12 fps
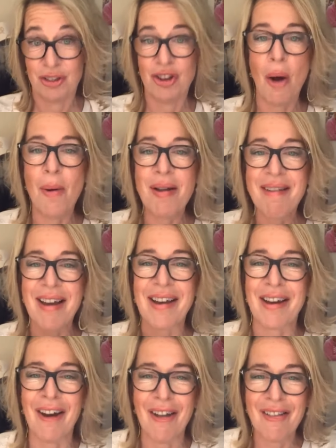Joey
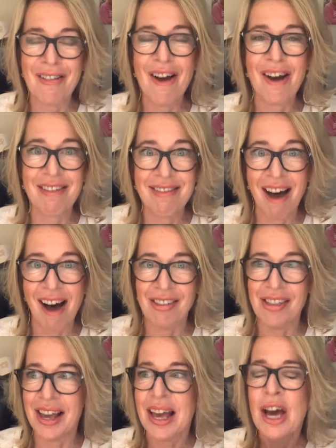Deacon,
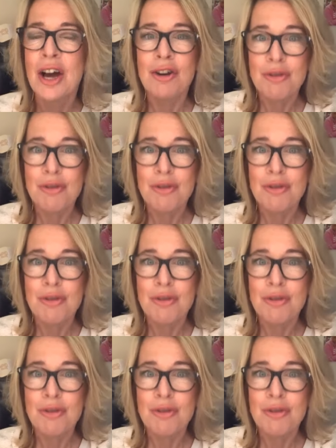exactly.